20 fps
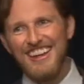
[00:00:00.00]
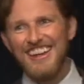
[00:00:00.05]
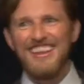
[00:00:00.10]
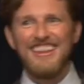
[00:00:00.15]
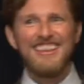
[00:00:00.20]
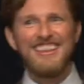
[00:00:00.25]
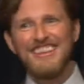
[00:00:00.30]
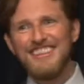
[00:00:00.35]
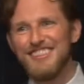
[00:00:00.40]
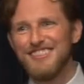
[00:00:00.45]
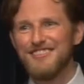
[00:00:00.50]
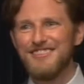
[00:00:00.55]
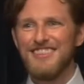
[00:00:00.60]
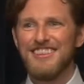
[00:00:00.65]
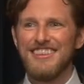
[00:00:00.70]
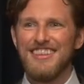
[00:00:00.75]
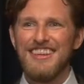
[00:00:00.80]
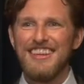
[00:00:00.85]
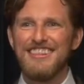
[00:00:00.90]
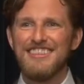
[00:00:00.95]
these sorts of
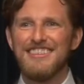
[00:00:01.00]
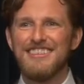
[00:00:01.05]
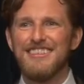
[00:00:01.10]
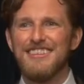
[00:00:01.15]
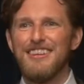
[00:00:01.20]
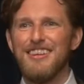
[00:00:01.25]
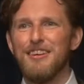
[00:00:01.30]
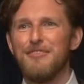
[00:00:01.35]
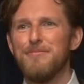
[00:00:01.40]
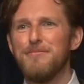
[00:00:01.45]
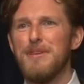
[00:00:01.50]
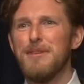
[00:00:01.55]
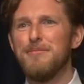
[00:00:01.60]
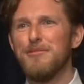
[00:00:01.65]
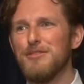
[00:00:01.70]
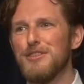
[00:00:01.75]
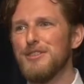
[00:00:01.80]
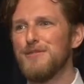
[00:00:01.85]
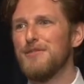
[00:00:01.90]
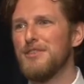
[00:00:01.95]
things, you know, people
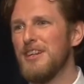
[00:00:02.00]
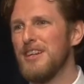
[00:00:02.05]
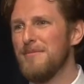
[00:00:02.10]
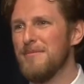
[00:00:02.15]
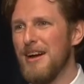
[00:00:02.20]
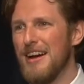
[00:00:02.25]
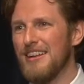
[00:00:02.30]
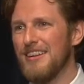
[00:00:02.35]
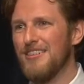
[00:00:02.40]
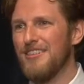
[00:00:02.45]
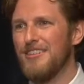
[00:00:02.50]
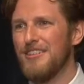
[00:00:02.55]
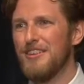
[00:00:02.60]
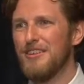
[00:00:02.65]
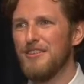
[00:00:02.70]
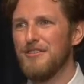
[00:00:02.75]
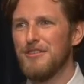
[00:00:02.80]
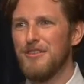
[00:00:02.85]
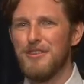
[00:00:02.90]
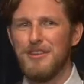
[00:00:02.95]
just forget about it, or they
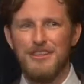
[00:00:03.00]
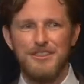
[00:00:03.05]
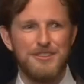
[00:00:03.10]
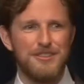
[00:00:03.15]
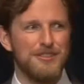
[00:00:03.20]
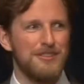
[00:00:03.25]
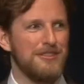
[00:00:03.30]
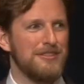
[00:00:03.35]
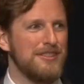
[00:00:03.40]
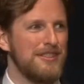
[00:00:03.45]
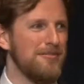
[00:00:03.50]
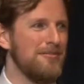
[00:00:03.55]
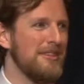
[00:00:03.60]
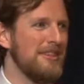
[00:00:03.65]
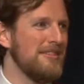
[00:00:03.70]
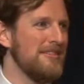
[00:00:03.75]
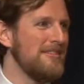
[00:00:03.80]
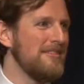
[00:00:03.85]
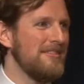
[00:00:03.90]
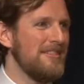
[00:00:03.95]
don't notice, or
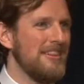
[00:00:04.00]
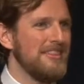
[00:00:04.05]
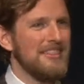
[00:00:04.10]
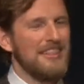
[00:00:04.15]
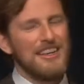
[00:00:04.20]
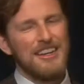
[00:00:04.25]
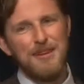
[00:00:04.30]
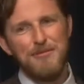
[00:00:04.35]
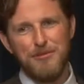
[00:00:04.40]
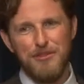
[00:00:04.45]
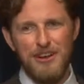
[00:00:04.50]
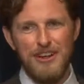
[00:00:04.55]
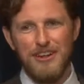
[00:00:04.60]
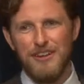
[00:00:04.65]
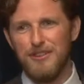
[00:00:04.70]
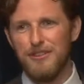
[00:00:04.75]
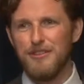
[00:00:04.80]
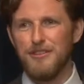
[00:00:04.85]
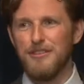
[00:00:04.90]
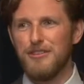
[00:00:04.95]
something doesn't get upgraded,
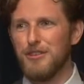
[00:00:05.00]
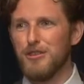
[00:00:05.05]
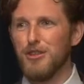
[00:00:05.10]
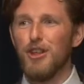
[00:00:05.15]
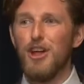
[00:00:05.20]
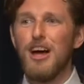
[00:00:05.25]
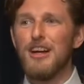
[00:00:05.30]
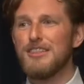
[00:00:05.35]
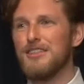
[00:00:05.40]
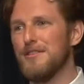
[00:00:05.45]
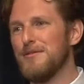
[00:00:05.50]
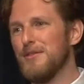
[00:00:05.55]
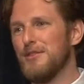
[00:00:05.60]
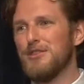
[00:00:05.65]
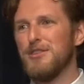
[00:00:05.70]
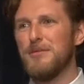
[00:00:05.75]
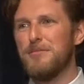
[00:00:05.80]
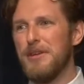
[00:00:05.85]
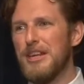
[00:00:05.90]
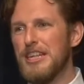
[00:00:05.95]
or you're locked to a
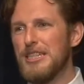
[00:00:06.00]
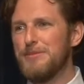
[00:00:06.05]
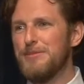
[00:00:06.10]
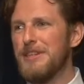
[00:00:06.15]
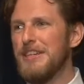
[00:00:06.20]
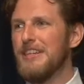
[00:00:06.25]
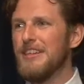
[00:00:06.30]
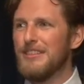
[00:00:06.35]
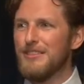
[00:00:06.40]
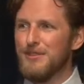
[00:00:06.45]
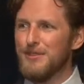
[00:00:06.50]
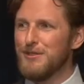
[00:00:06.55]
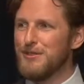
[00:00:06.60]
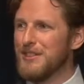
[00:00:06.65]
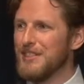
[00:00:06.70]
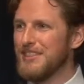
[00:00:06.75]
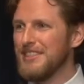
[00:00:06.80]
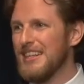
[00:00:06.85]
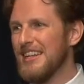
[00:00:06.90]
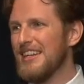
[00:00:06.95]
version of P H P because you used
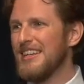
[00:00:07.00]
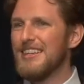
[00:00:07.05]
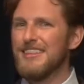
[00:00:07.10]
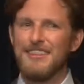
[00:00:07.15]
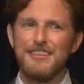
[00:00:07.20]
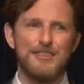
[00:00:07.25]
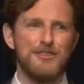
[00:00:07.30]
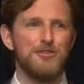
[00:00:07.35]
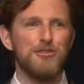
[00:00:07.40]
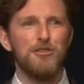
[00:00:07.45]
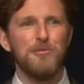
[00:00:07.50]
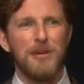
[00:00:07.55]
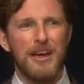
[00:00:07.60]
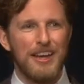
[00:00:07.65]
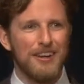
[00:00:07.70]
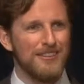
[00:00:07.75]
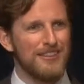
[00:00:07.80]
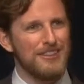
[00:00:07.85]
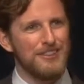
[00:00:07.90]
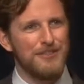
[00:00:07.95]
a setting in the control
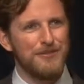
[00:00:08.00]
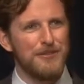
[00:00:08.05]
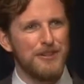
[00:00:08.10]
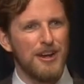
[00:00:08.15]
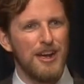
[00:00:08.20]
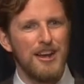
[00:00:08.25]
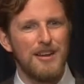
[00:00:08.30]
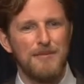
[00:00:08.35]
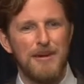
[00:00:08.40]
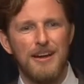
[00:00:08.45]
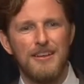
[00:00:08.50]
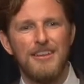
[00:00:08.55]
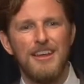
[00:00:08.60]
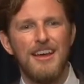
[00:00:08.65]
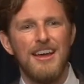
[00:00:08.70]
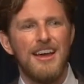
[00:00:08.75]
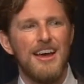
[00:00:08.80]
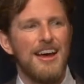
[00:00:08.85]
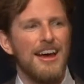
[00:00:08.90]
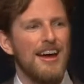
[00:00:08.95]
panel that you forgot about.
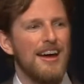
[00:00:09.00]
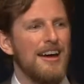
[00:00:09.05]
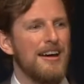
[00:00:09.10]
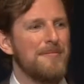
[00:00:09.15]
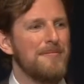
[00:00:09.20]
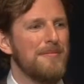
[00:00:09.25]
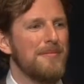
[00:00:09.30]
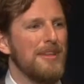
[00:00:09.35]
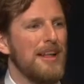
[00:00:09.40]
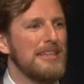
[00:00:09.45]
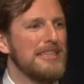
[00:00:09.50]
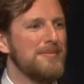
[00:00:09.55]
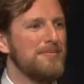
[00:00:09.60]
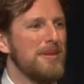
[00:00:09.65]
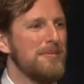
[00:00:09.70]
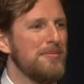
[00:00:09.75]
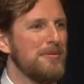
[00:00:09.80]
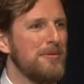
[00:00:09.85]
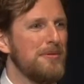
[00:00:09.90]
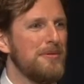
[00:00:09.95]
Um, lots of
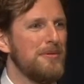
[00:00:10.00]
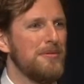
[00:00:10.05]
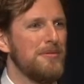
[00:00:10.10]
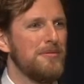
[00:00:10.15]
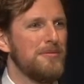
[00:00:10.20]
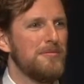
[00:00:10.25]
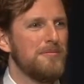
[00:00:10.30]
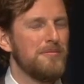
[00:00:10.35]
people who